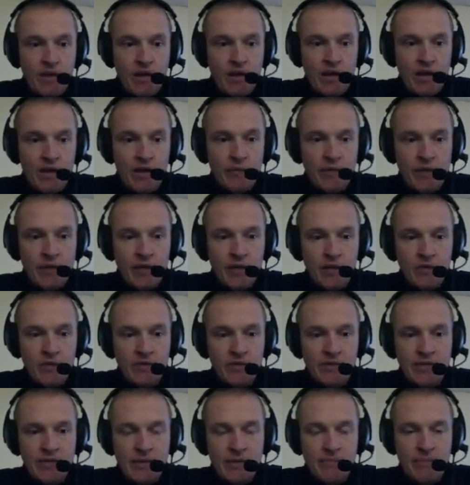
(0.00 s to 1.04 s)
and we can go
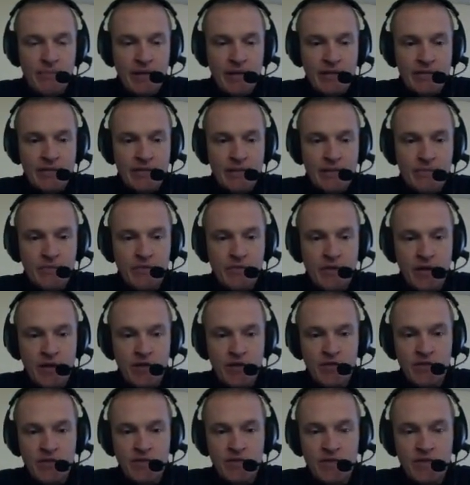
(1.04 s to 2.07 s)
step-by-step
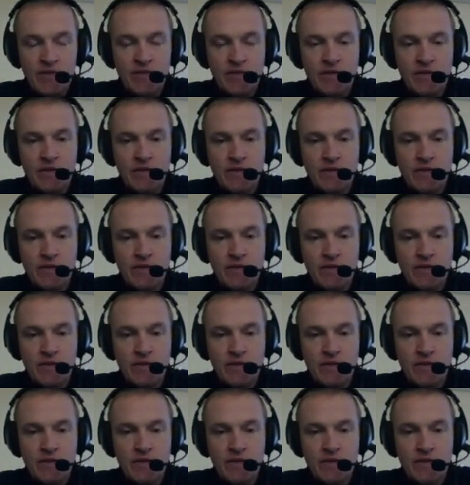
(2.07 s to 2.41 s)
directions.